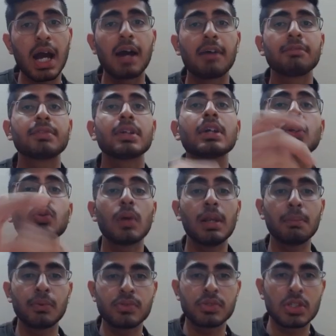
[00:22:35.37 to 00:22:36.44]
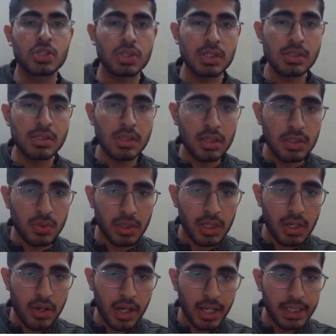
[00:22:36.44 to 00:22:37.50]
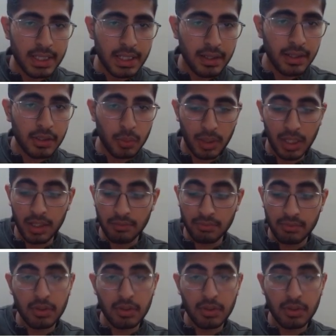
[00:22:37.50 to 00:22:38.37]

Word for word: after 12 positions, you can write here 12.